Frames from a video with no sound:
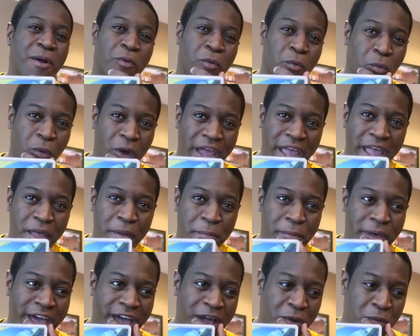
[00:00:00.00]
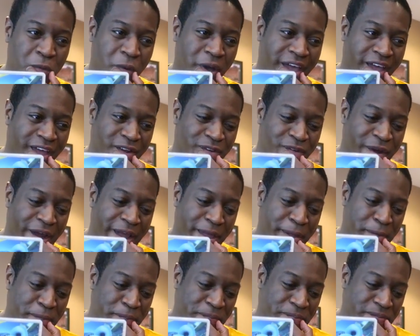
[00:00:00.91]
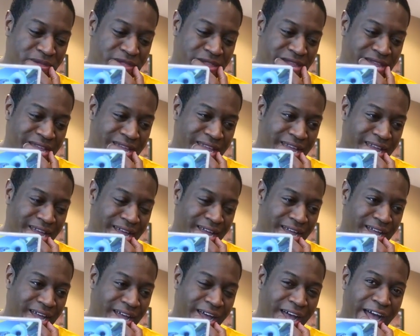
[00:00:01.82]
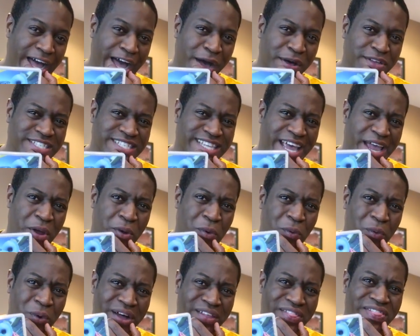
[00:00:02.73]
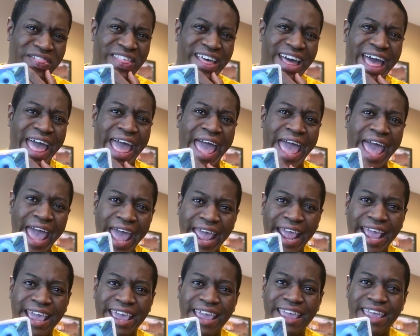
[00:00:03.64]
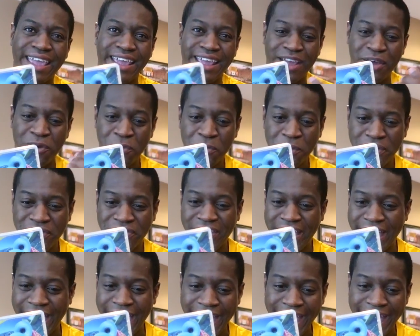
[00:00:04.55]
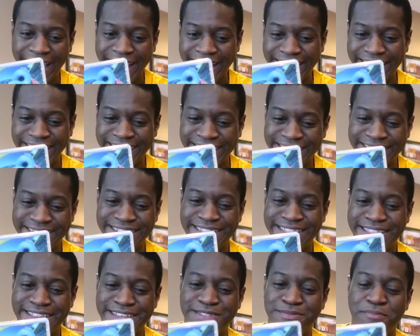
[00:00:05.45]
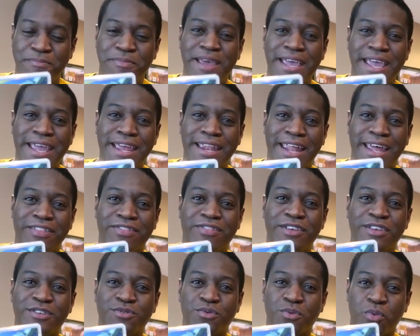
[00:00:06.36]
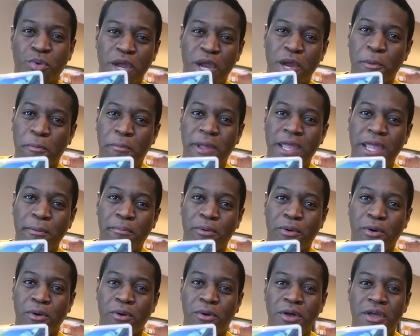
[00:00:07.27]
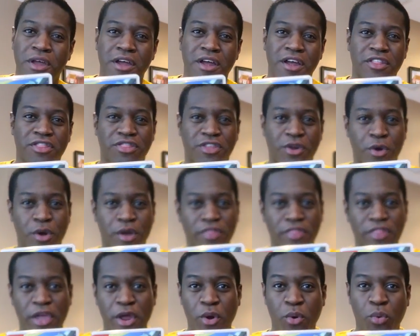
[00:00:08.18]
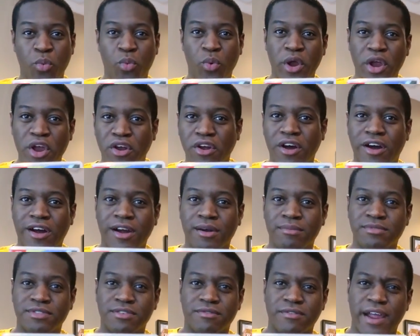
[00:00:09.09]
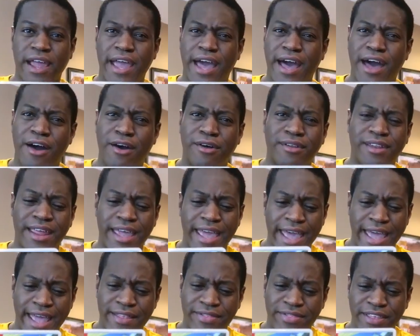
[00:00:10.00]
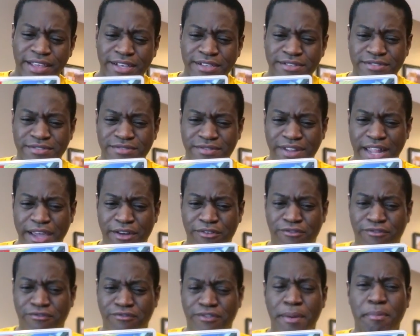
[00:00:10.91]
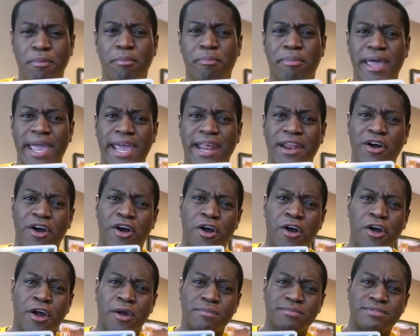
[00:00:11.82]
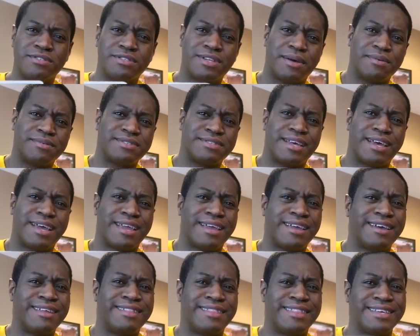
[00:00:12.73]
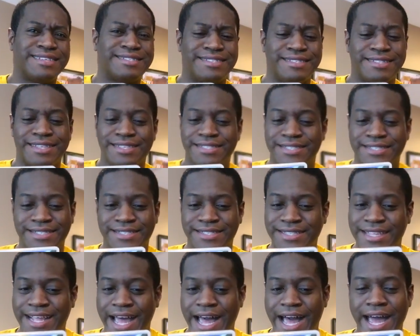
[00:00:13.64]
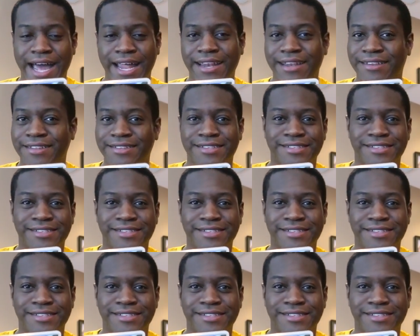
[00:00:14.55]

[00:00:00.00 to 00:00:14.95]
way back when, right? I was like, what the heck? What the heck could this be? Like, these weird people throwing their weird arms around and these like rubber band arms, and I was like, this is not